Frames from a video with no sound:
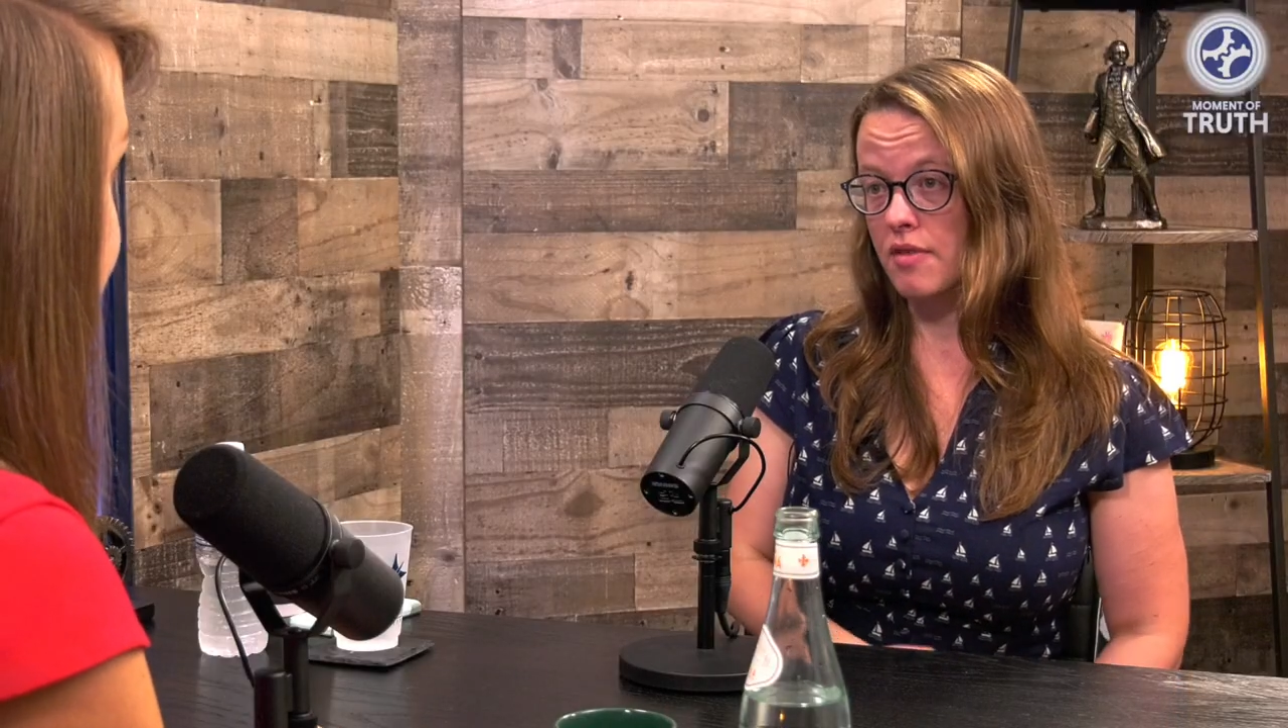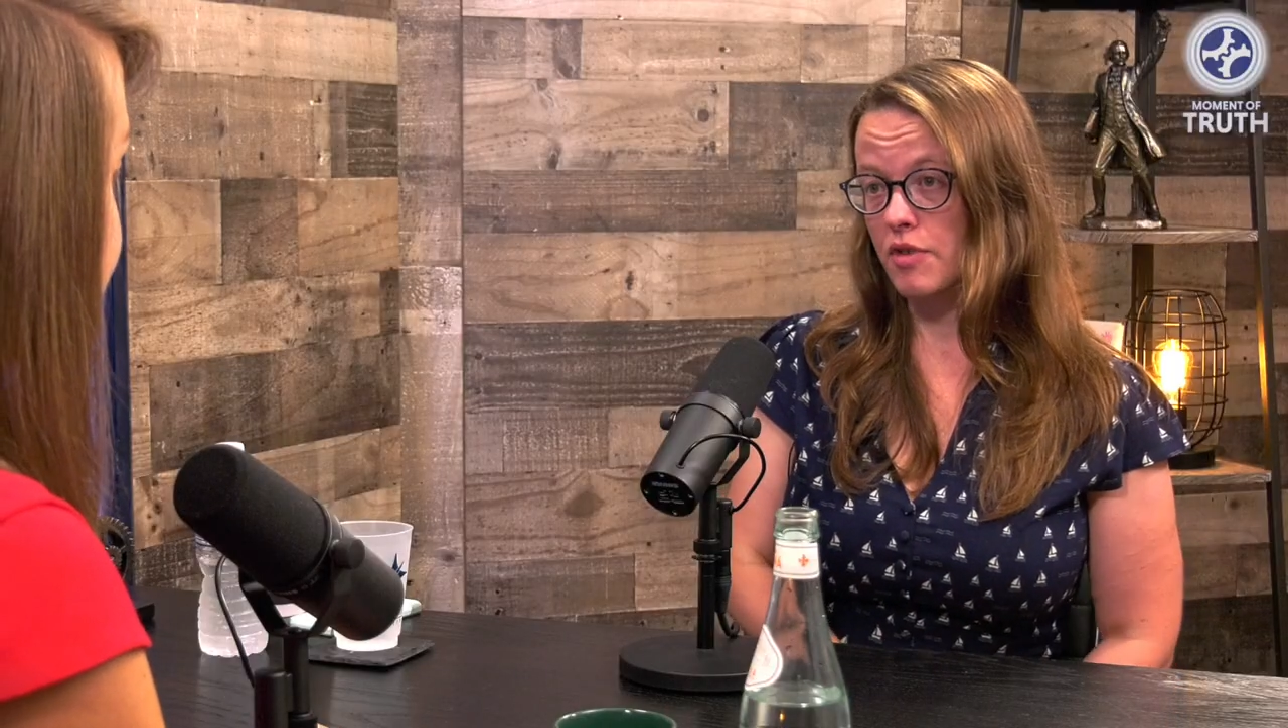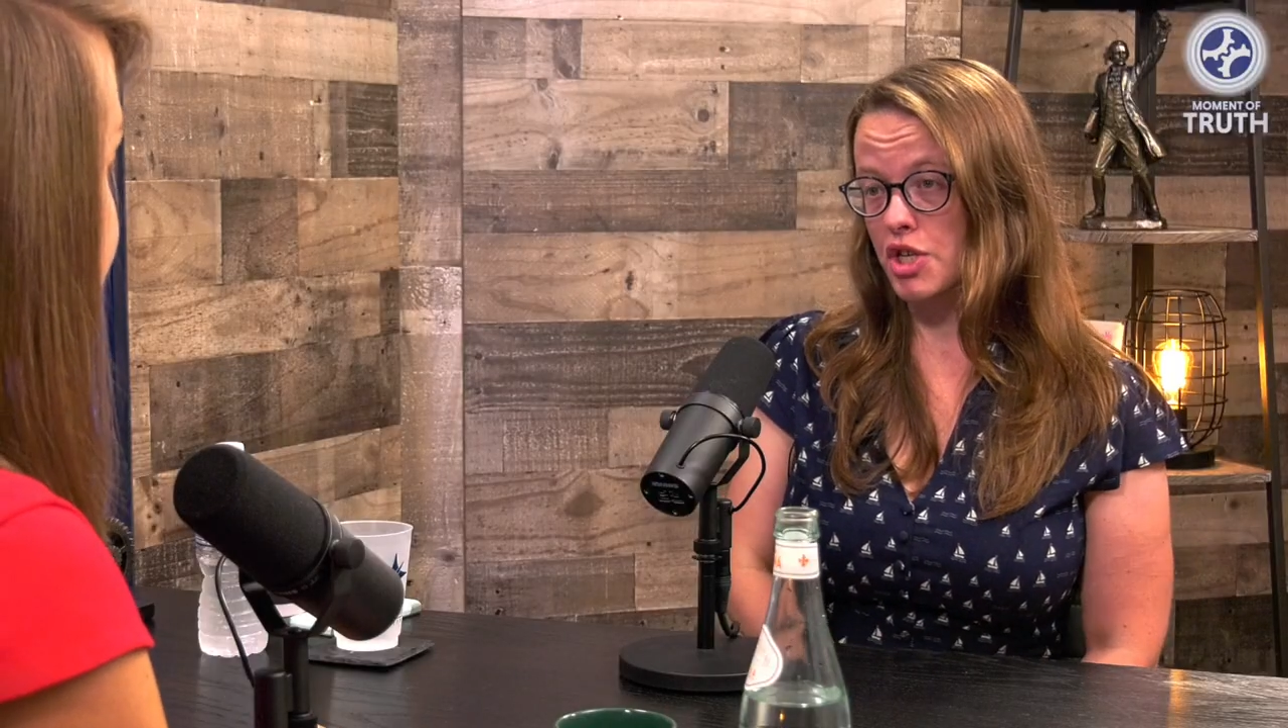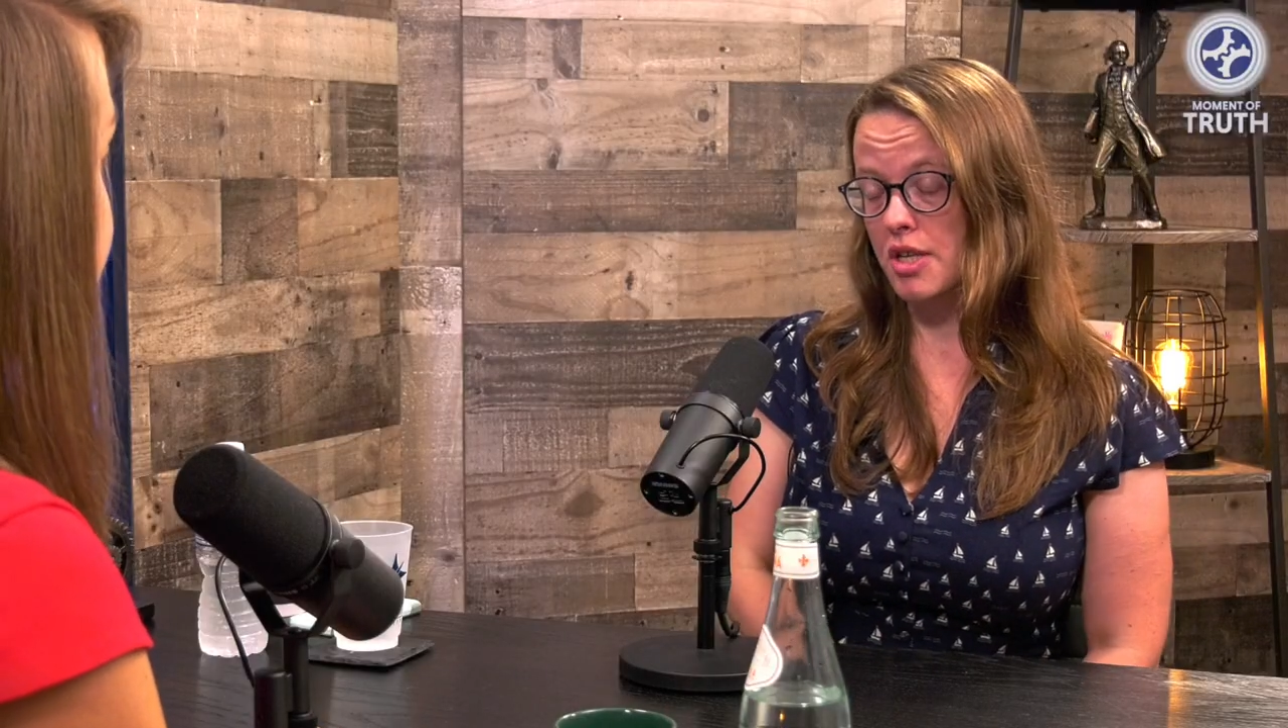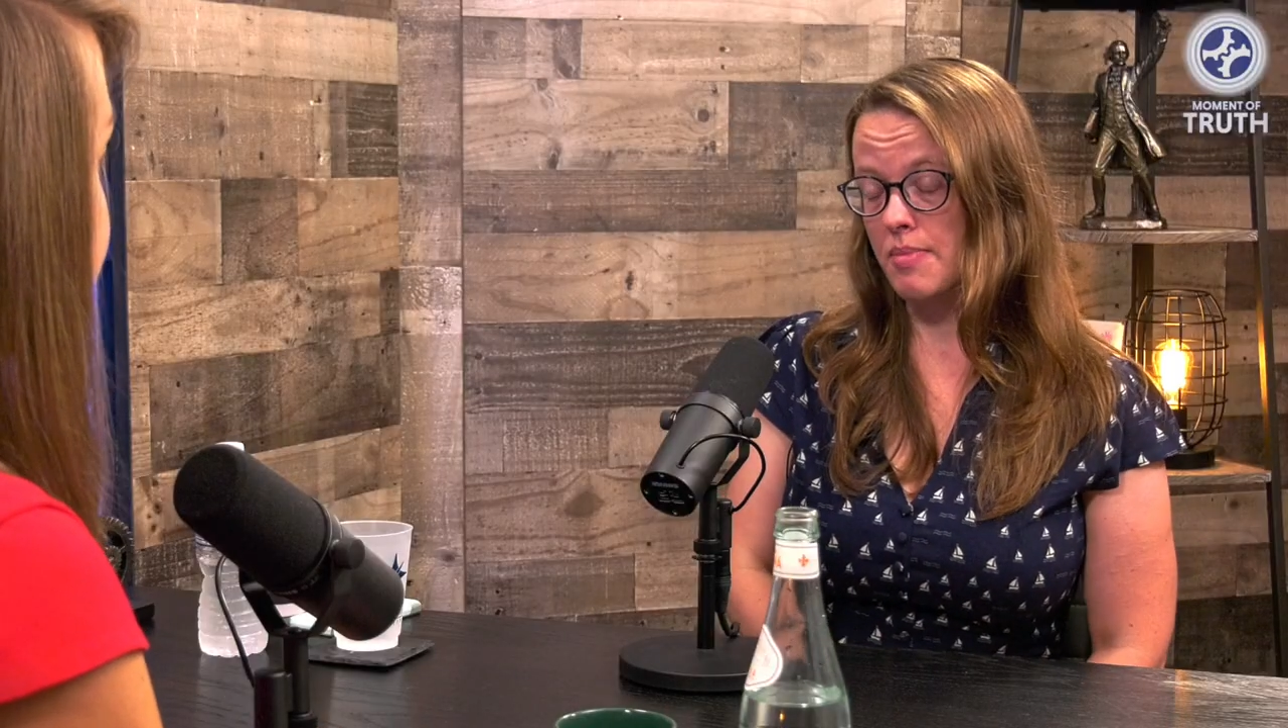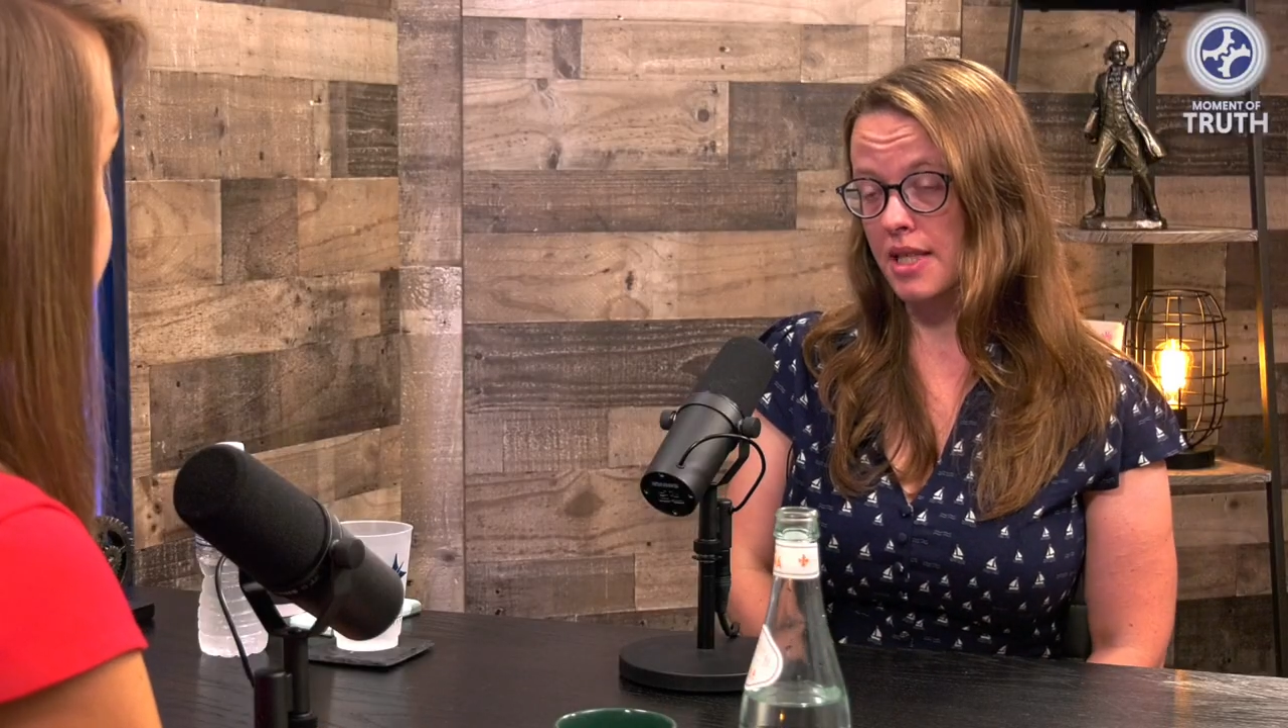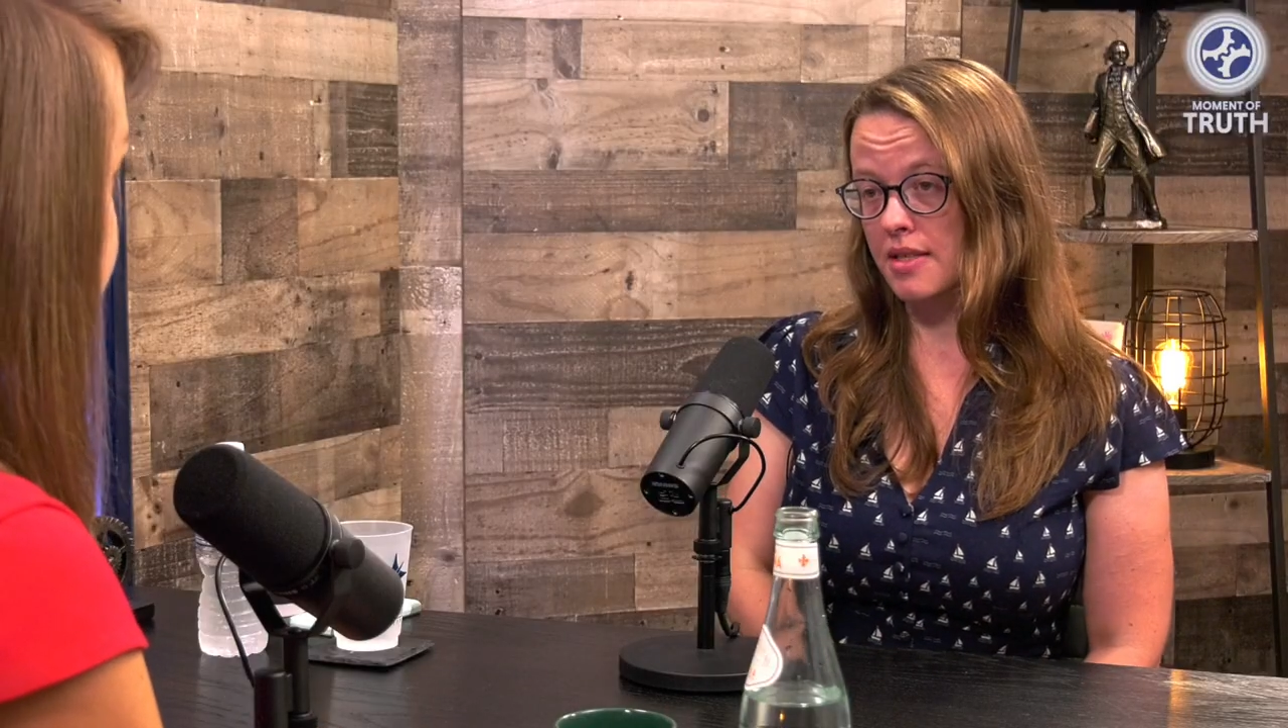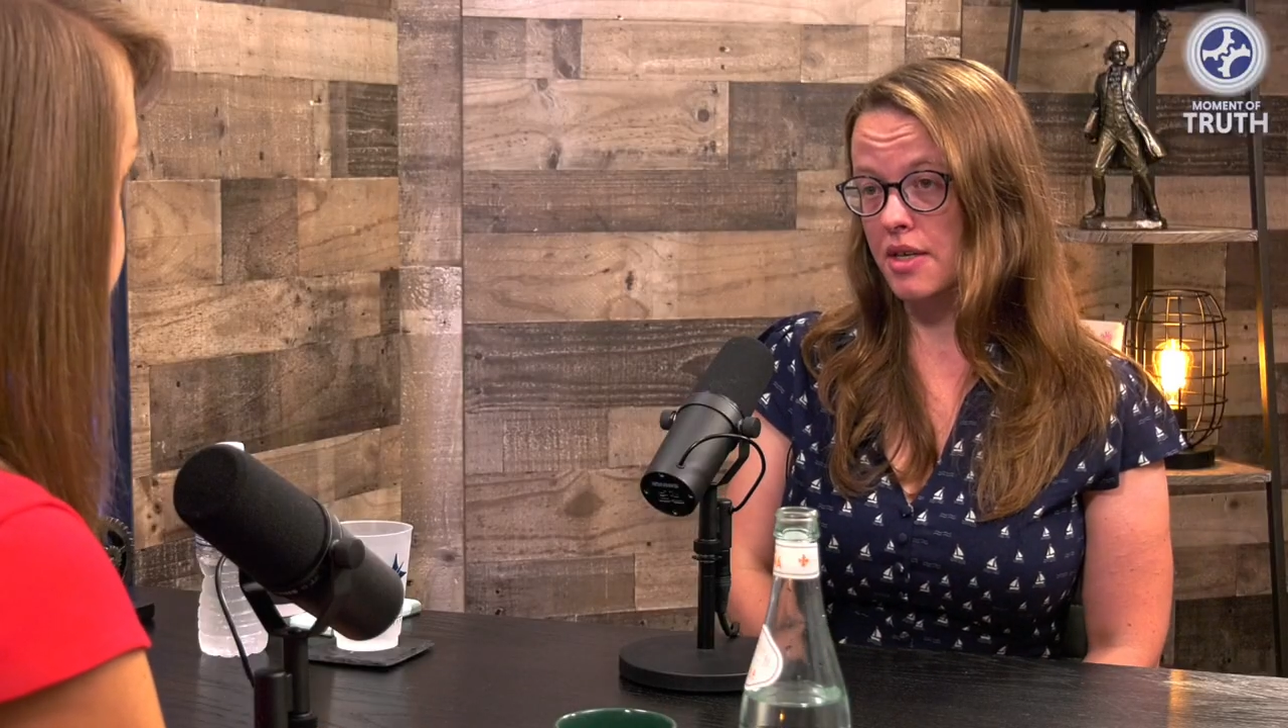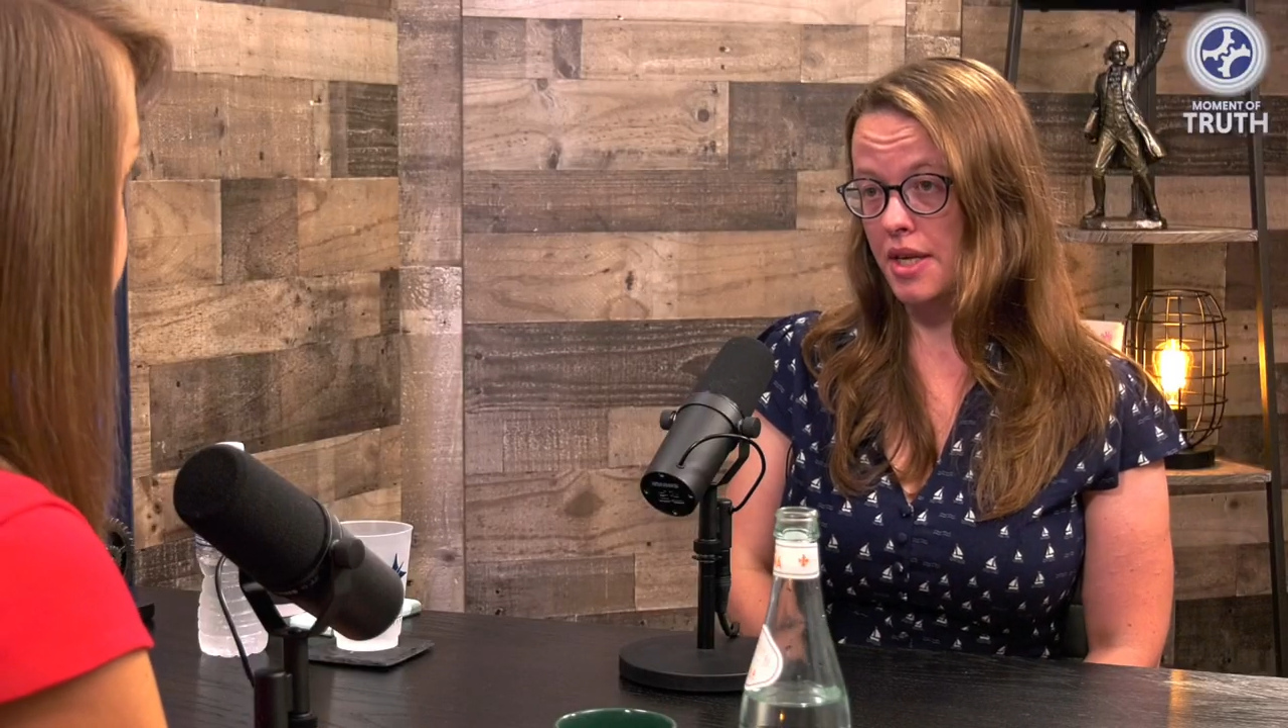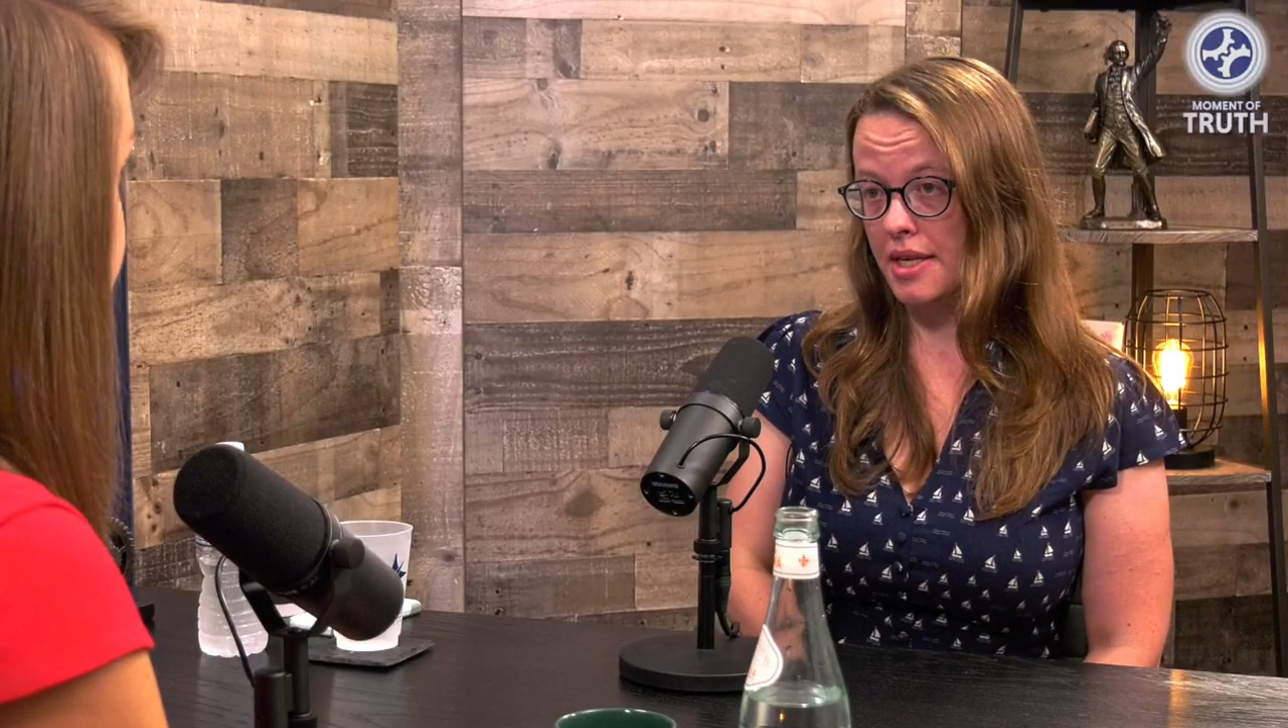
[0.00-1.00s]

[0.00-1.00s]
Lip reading: Virginia Military